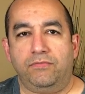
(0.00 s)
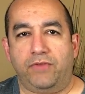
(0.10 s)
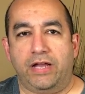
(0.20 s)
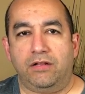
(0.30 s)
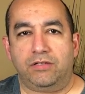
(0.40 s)

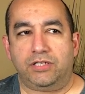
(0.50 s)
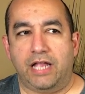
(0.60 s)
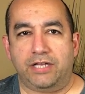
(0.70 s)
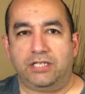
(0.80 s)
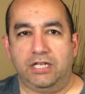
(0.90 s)
vinyl
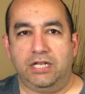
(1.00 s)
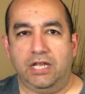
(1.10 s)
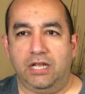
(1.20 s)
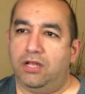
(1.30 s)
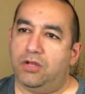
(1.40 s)
slash C
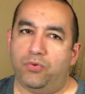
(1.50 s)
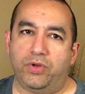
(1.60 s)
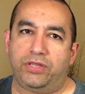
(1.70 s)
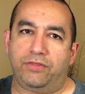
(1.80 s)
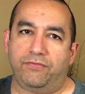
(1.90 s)
D
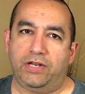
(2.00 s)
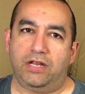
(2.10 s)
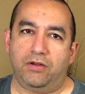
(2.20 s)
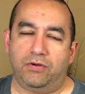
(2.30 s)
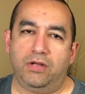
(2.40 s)
with the
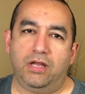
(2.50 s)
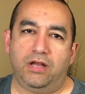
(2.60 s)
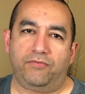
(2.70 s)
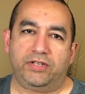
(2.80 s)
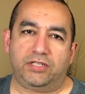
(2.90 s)
video
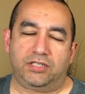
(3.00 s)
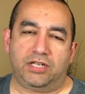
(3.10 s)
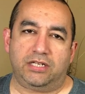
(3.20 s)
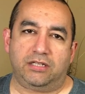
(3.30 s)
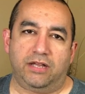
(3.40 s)
of Exit
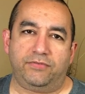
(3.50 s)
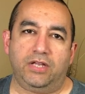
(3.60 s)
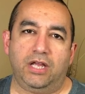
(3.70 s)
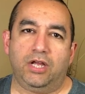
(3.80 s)
Stage Left,